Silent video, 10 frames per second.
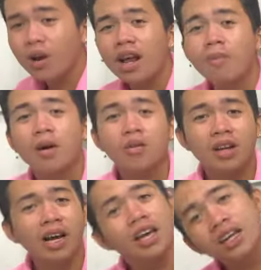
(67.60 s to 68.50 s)
wala pa ko
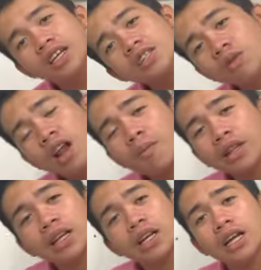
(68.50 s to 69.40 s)
naka-release, wala pa
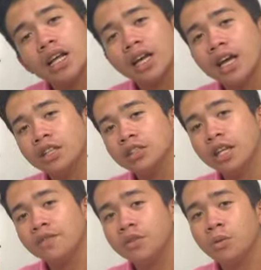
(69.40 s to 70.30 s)
tana, like I don't
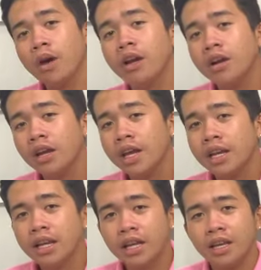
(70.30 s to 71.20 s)
even wear
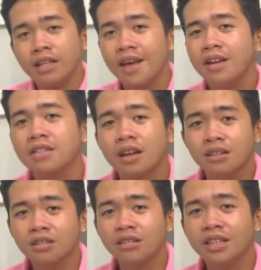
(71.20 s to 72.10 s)
any
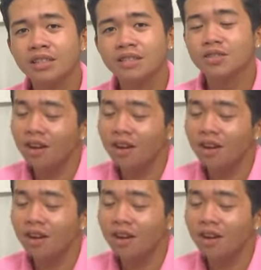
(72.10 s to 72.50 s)
accessories.